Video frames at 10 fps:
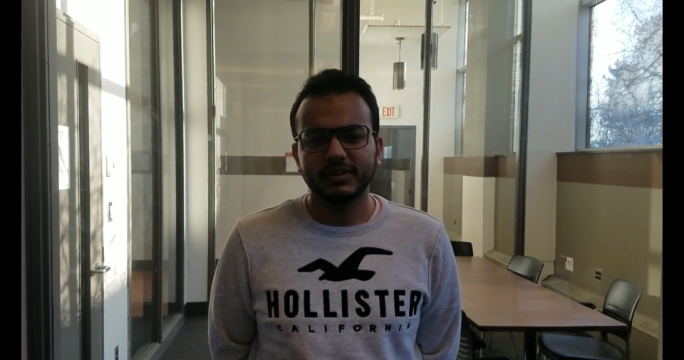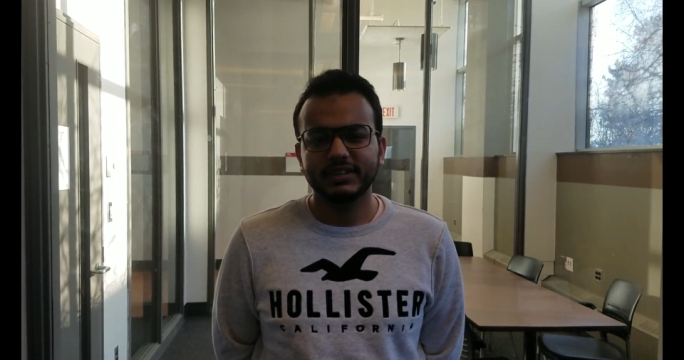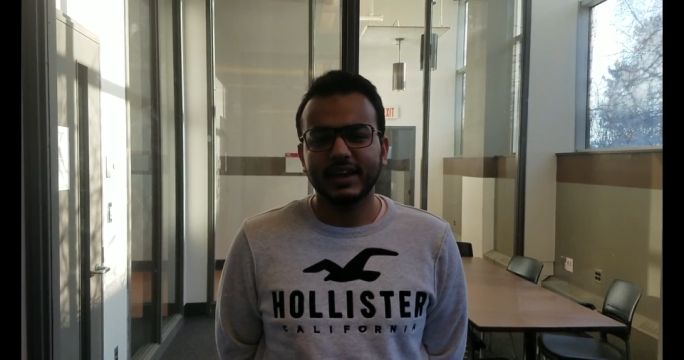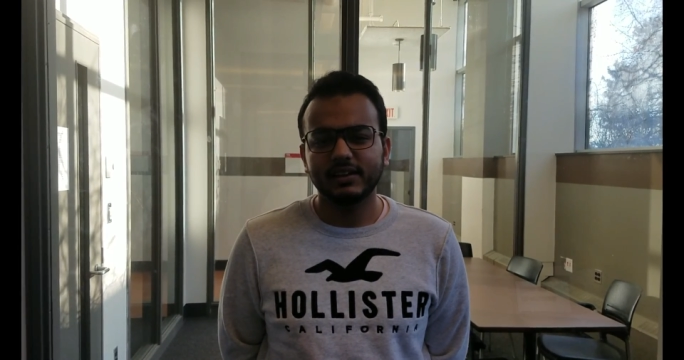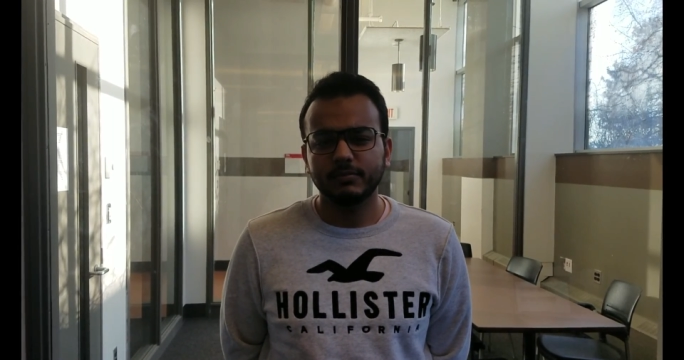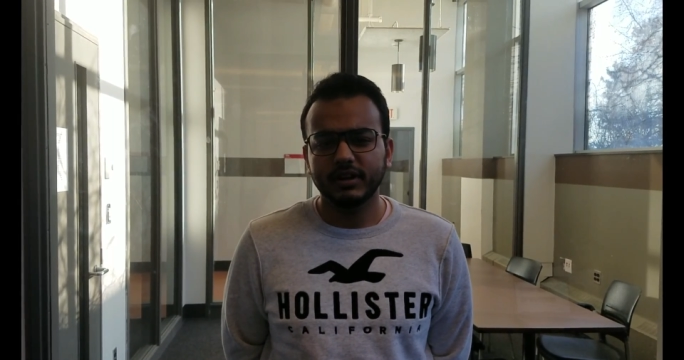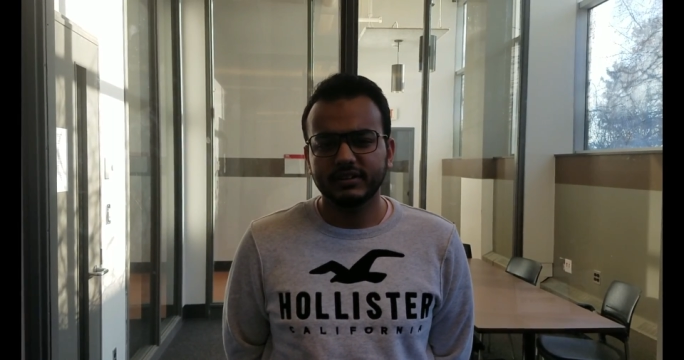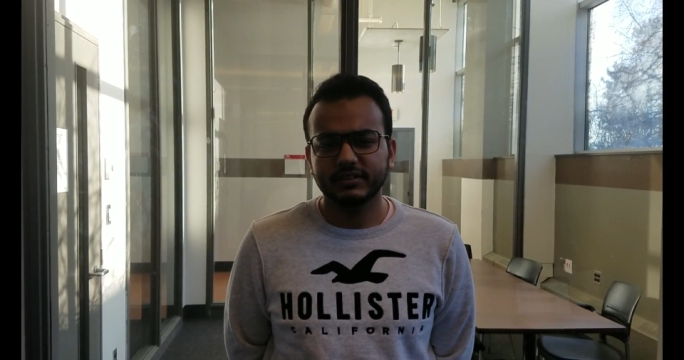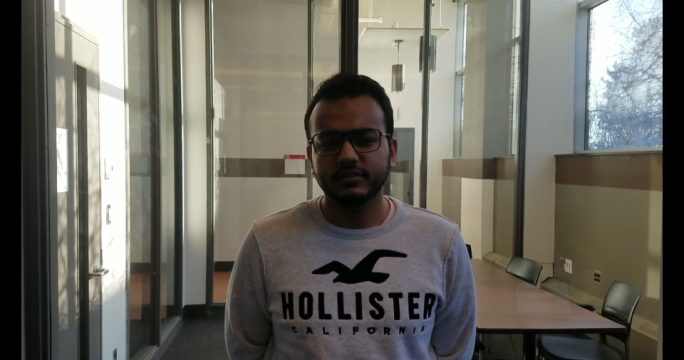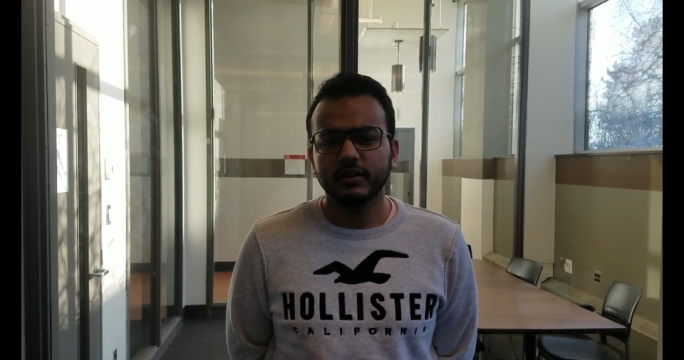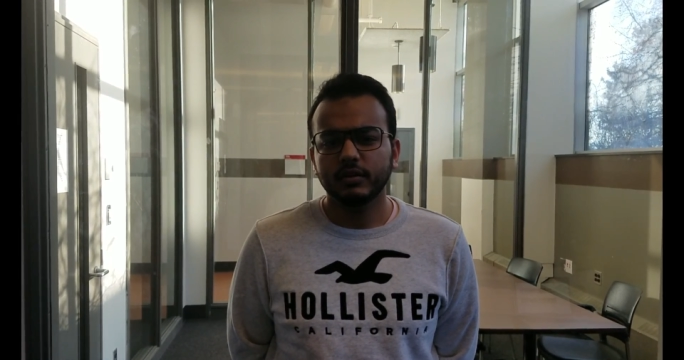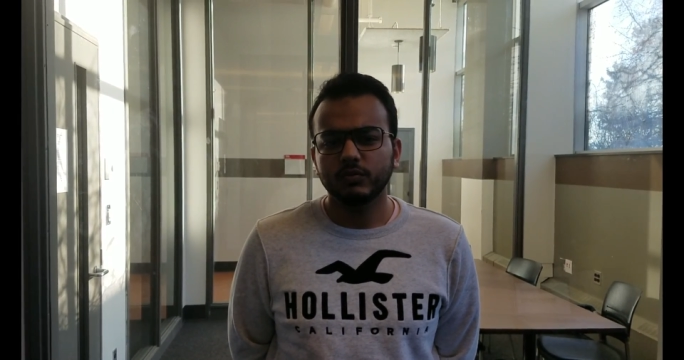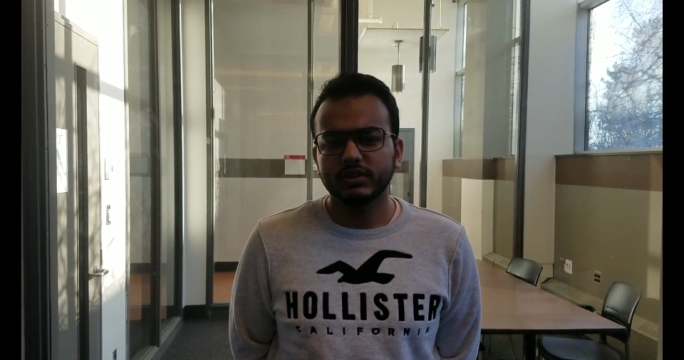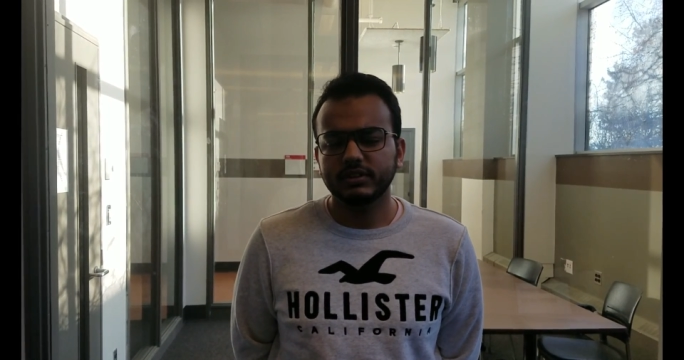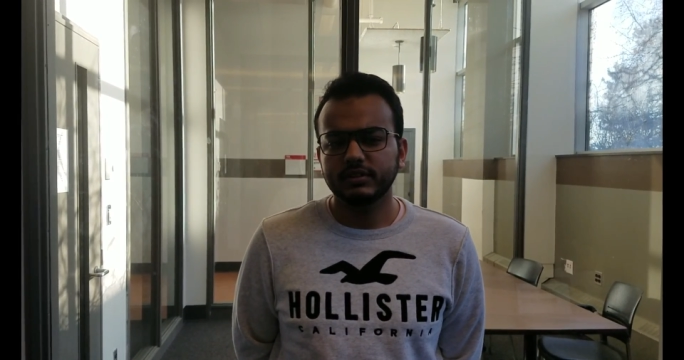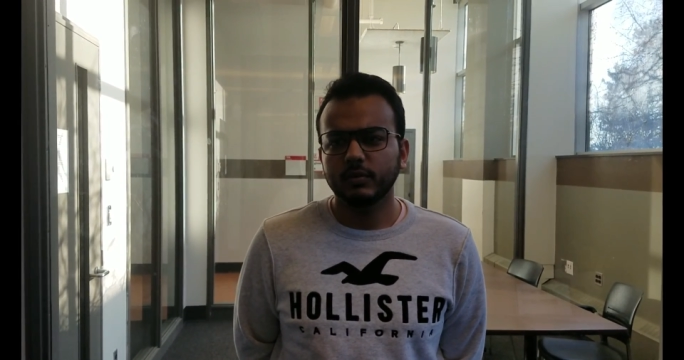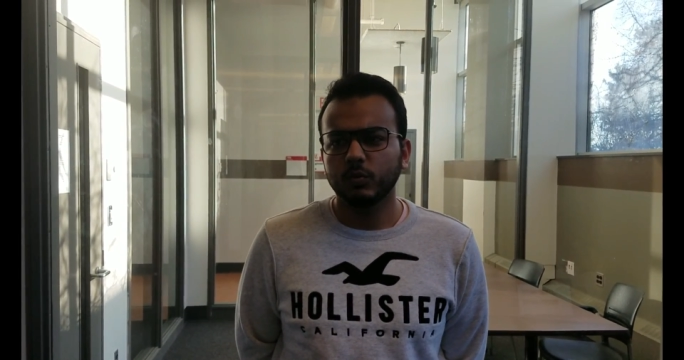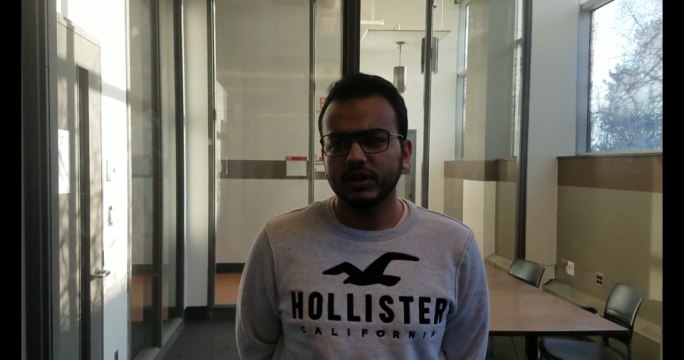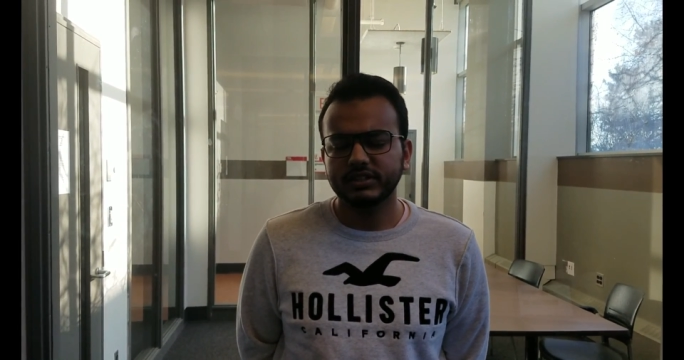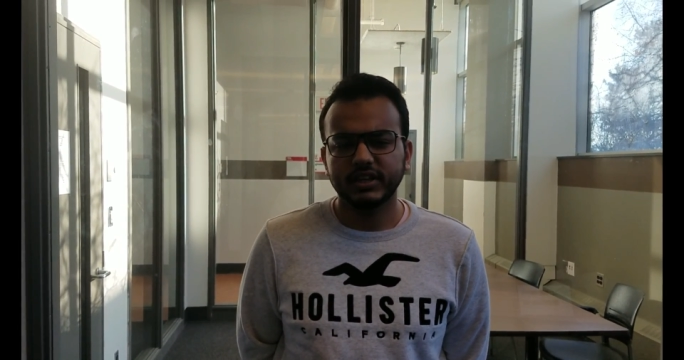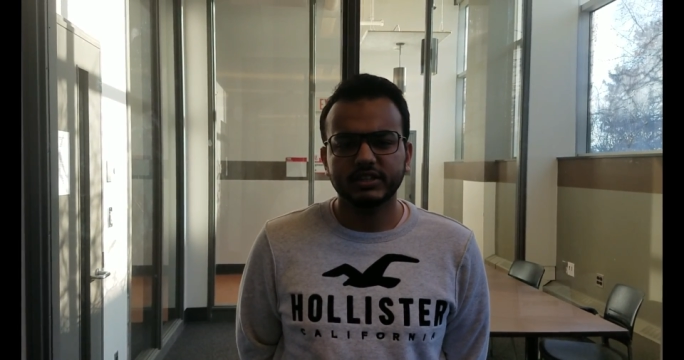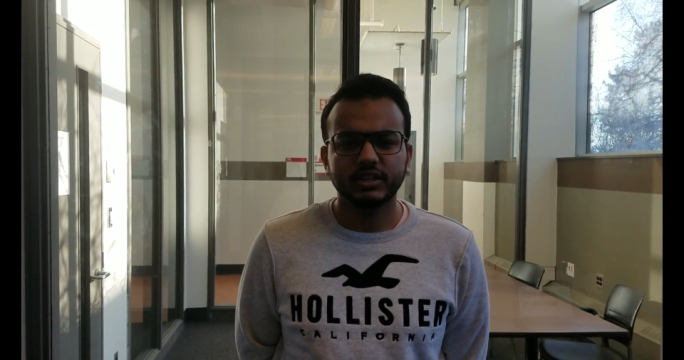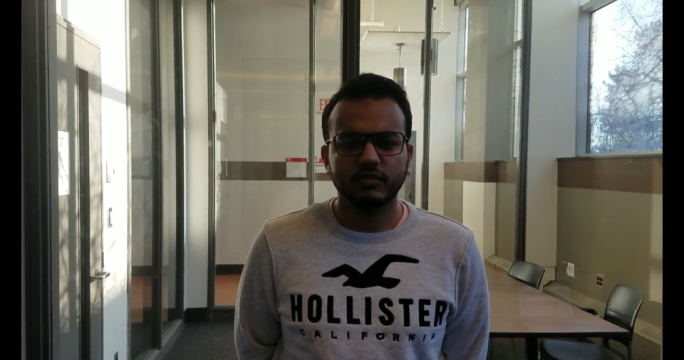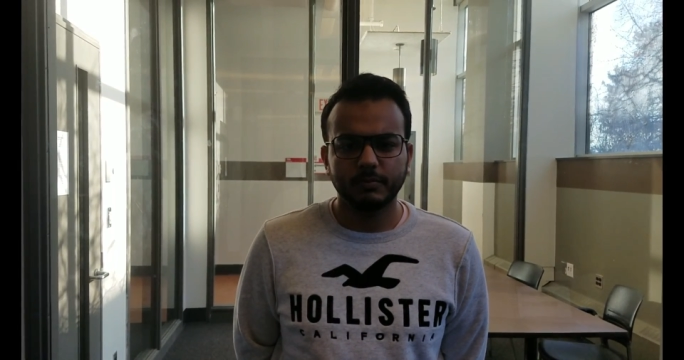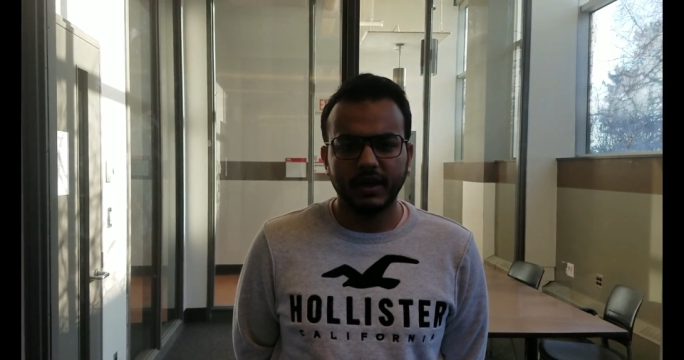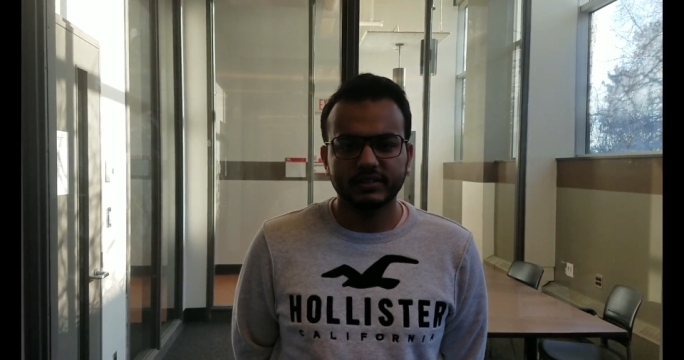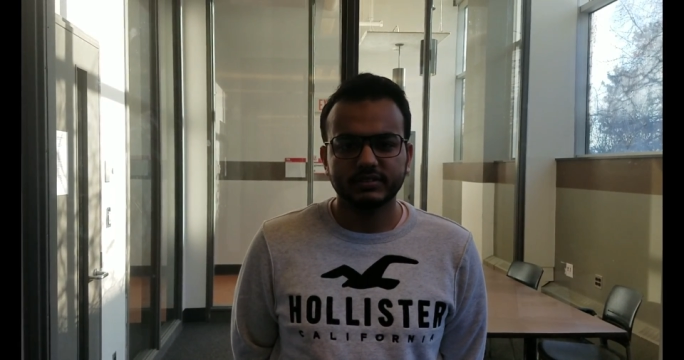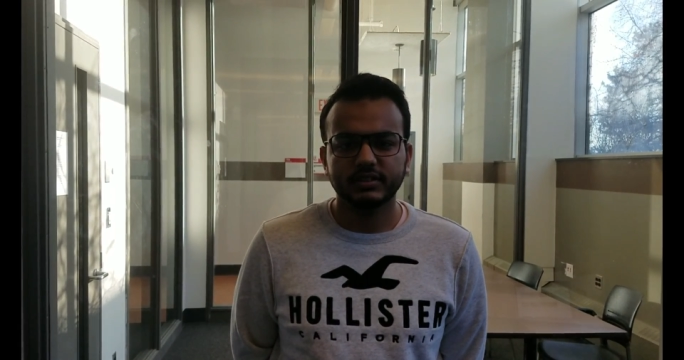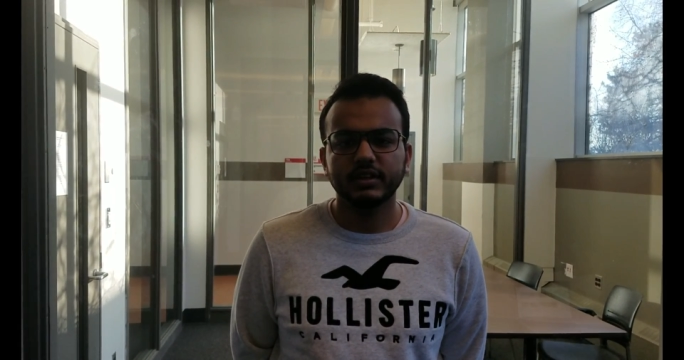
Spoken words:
calibrated with 1 kg of mass.